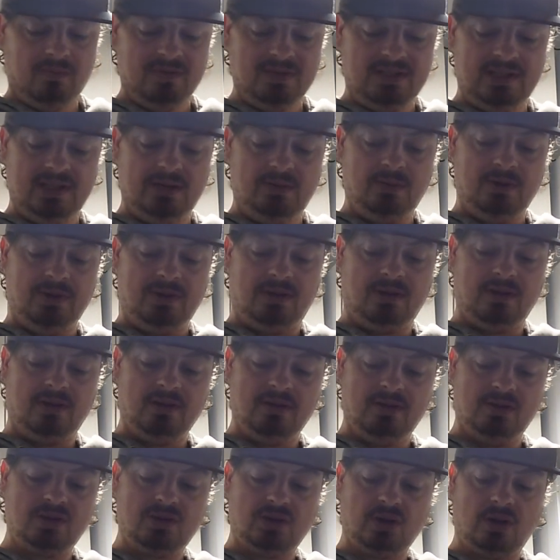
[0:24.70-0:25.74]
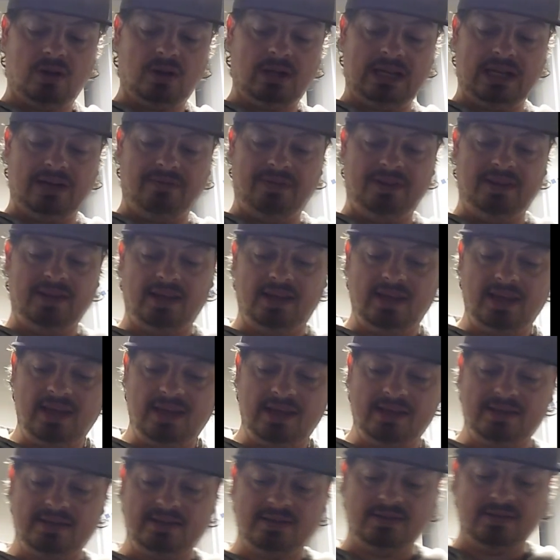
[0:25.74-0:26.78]
obviously, with Charles having the
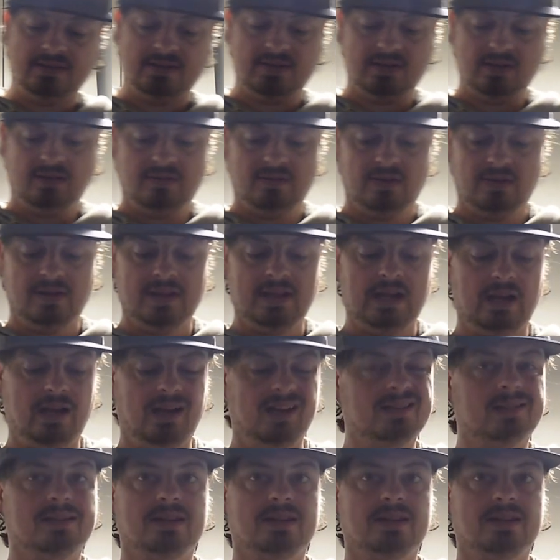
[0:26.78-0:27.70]
kids and stuff like that,